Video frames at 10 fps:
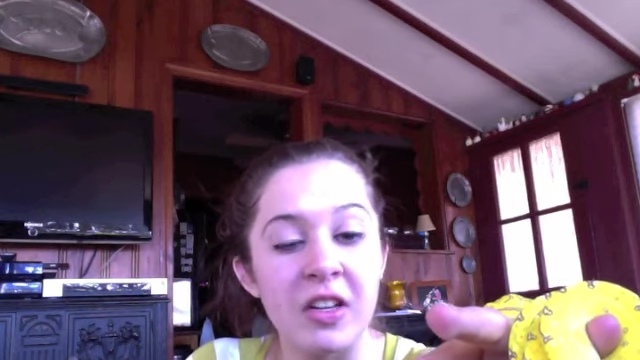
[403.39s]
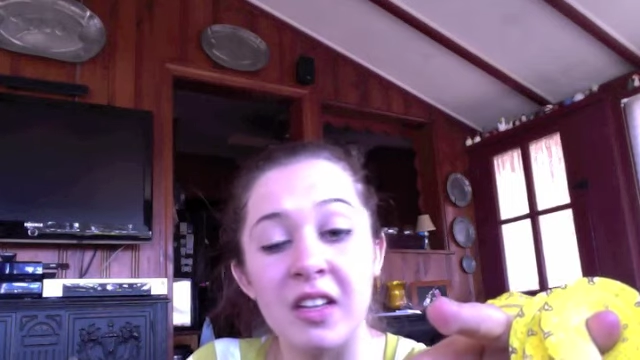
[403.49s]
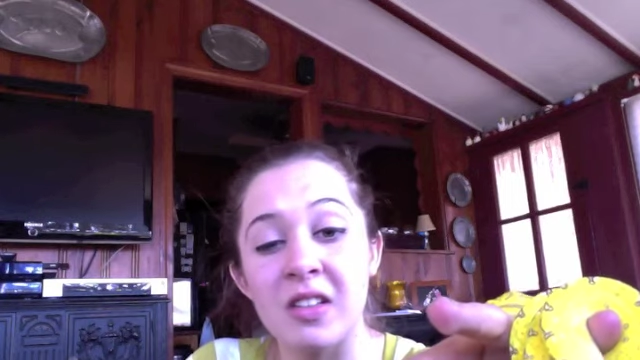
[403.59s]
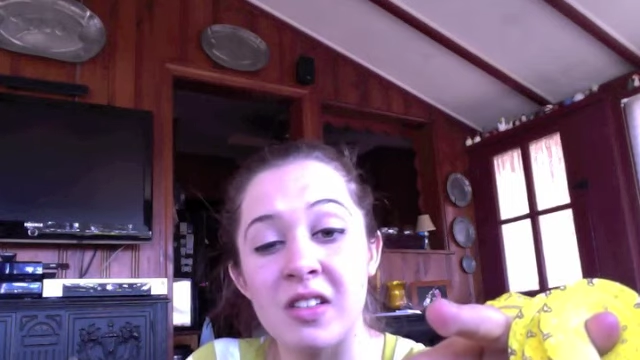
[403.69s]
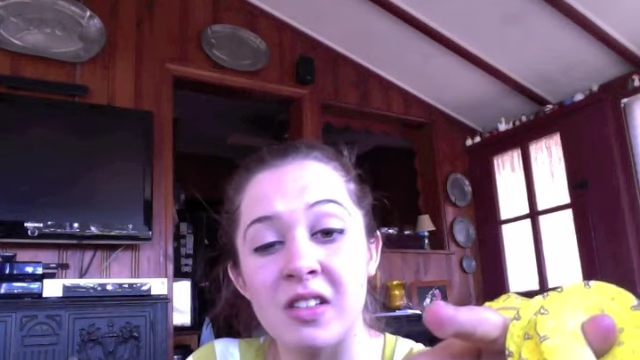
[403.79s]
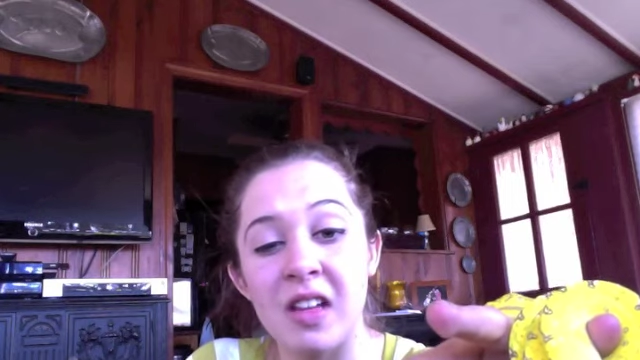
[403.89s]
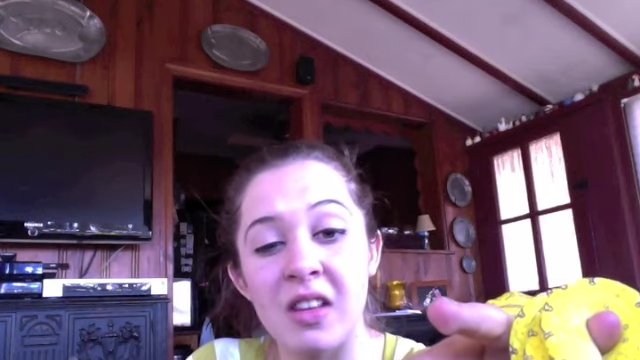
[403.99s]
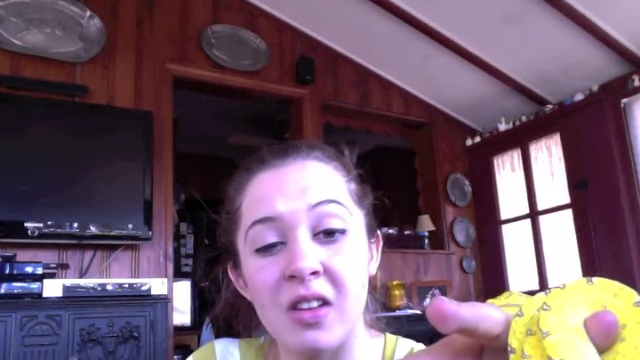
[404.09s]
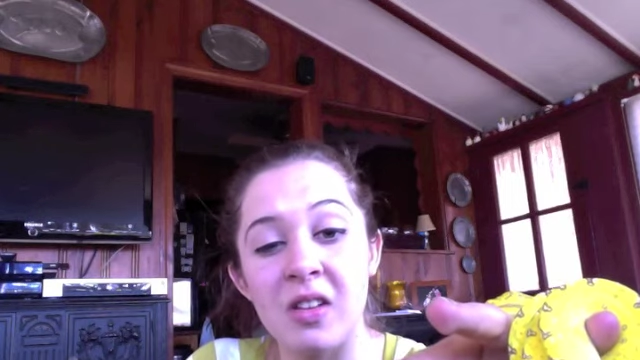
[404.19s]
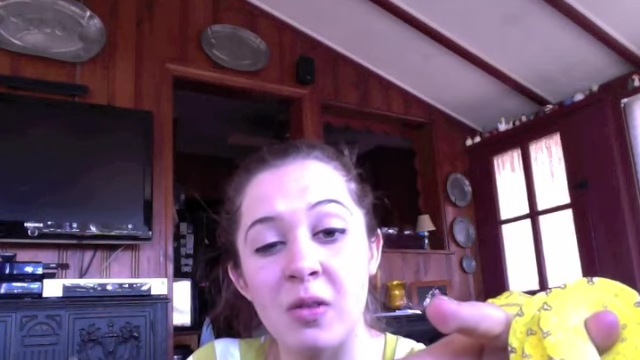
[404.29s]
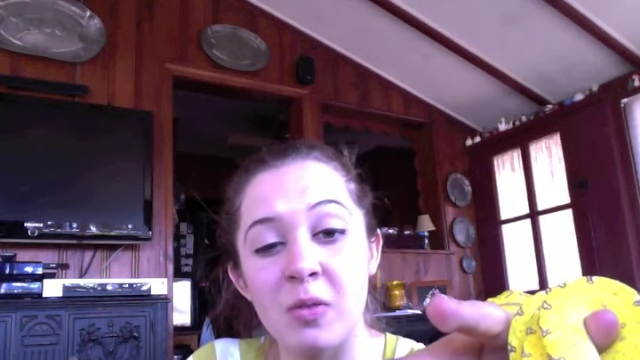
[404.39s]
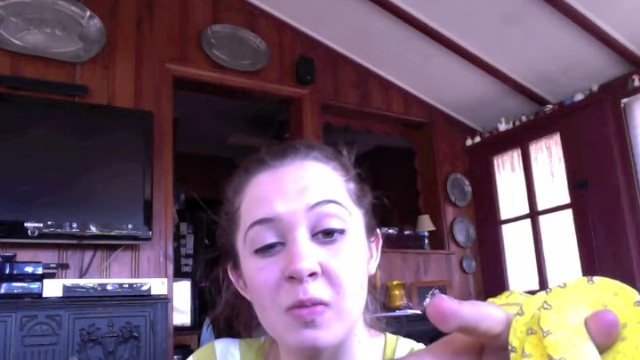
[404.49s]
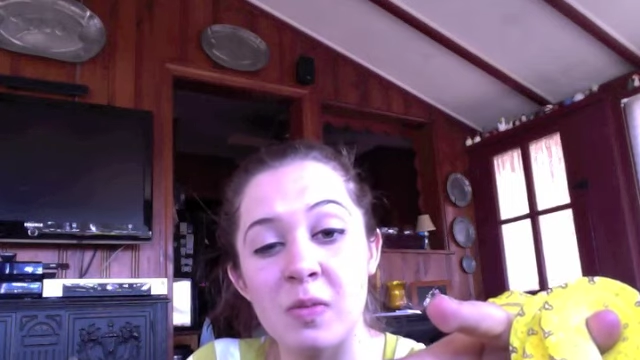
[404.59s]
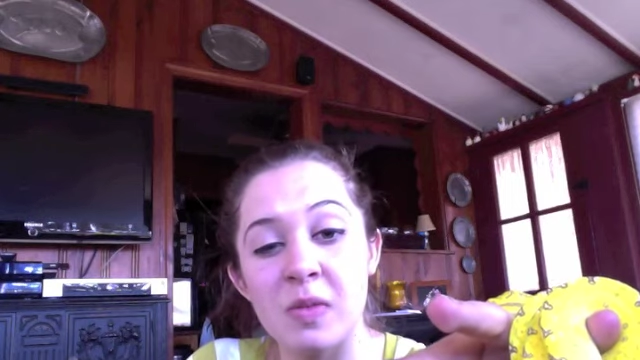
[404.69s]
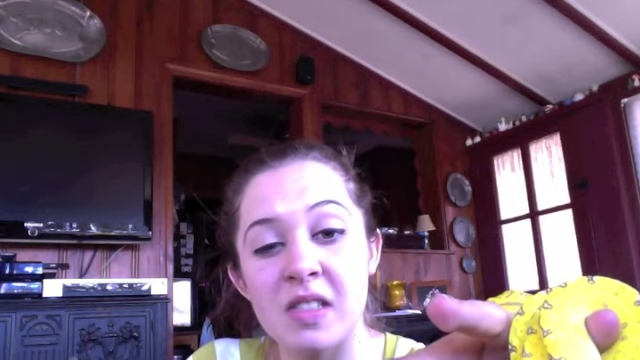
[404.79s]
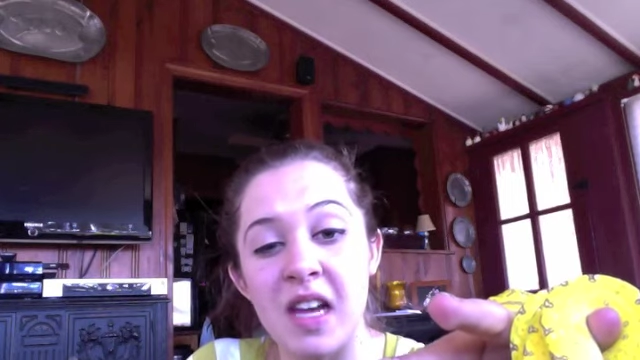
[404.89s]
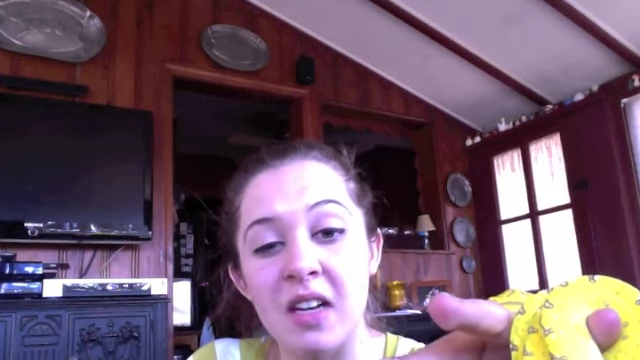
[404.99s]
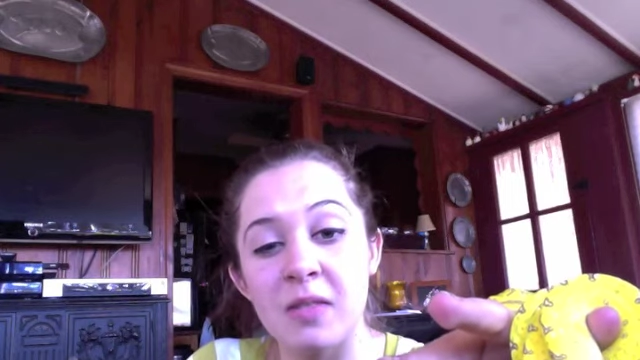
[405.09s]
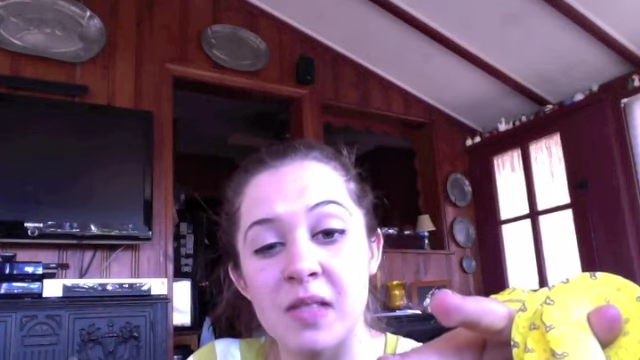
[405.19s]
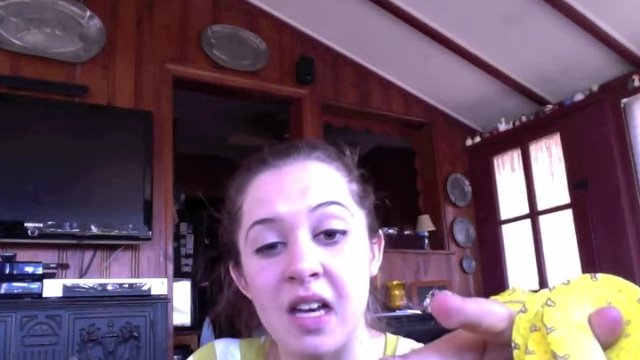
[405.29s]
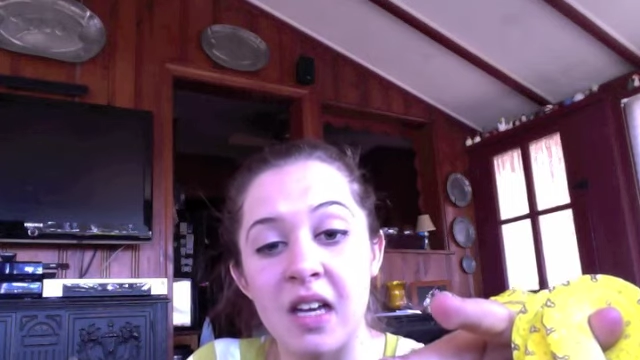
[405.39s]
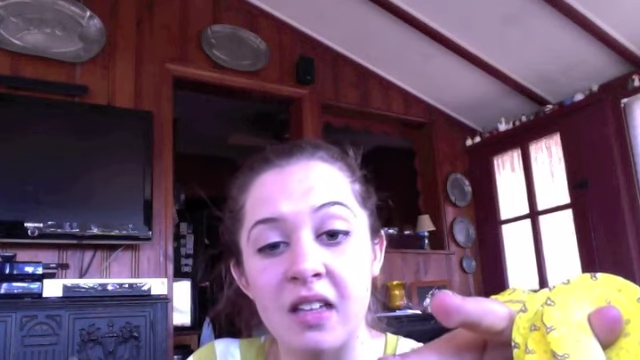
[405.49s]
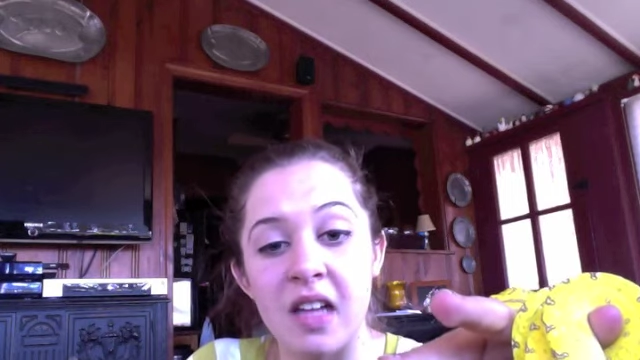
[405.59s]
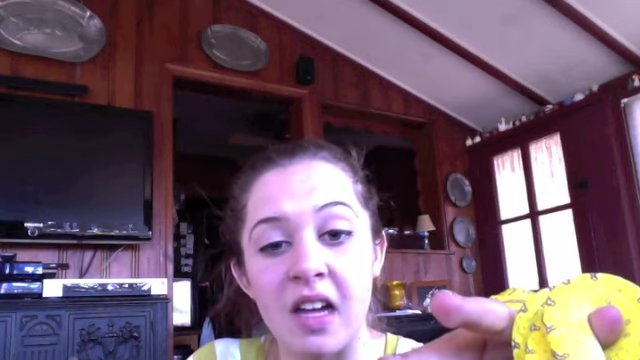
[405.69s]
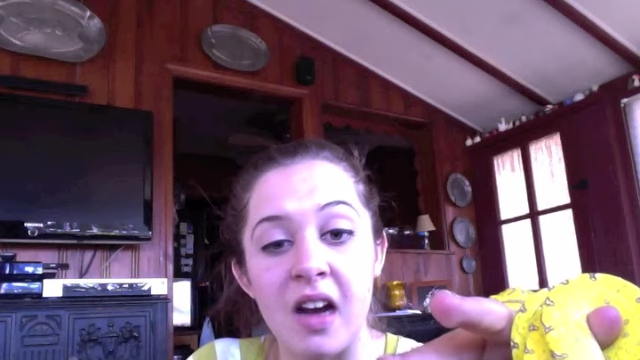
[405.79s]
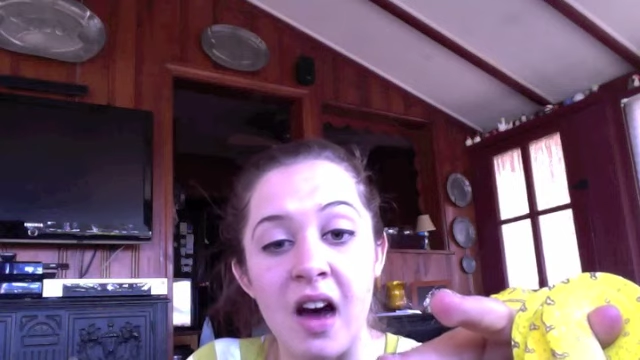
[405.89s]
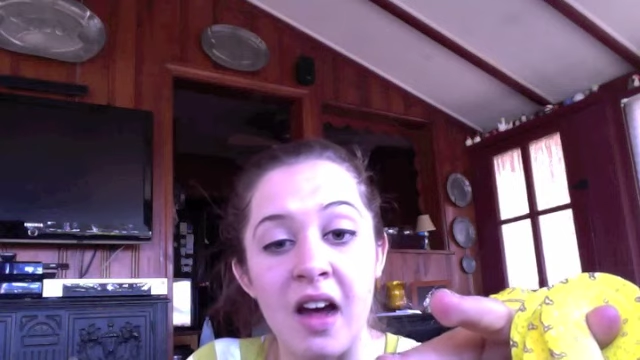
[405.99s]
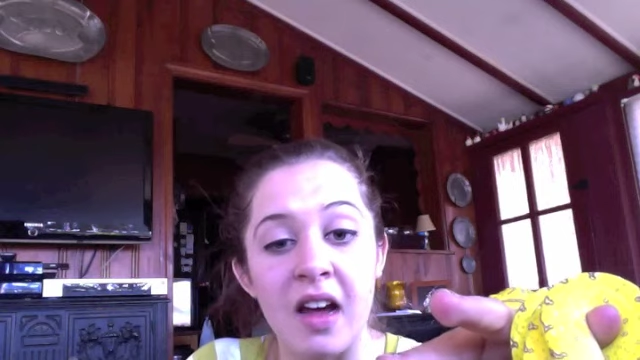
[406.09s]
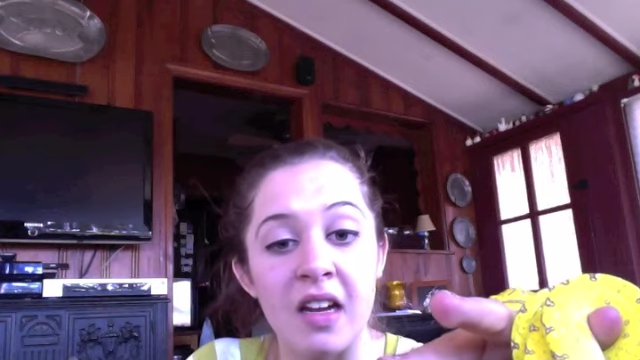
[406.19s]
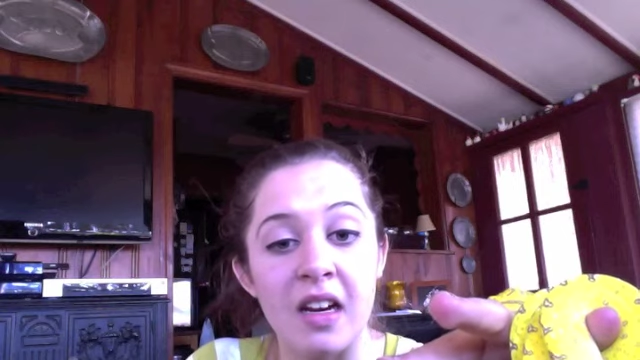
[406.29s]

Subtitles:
in the sake of saying that I